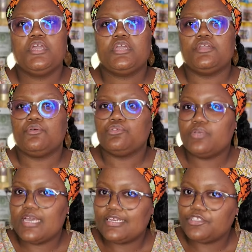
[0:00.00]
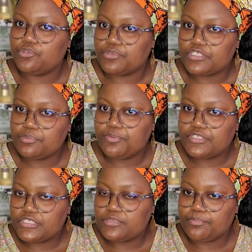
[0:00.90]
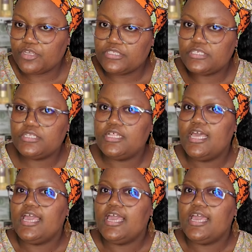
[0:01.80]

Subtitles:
Can also add it to a spritz bottle,